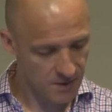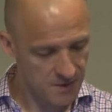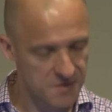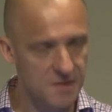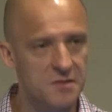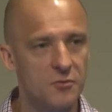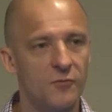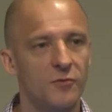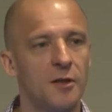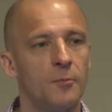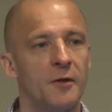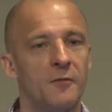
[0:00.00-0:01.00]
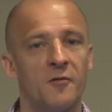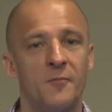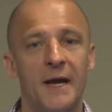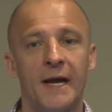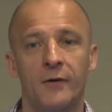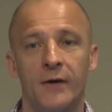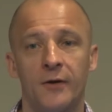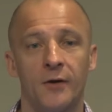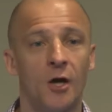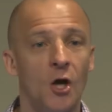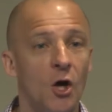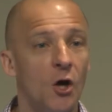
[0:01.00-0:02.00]
So that's sort of a little bit of a background
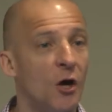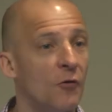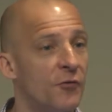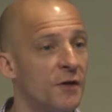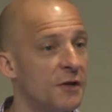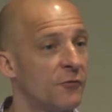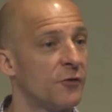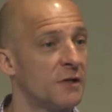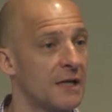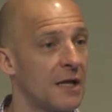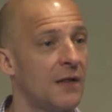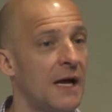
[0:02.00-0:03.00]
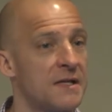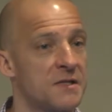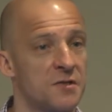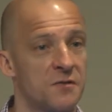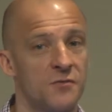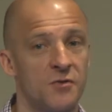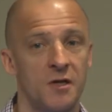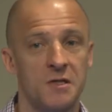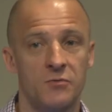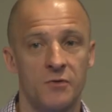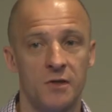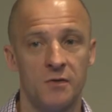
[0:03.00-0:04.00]
of the different classes of
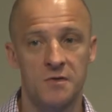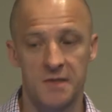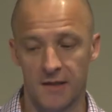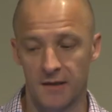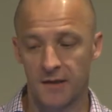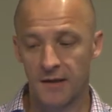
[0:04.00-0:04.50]
drugs we're using.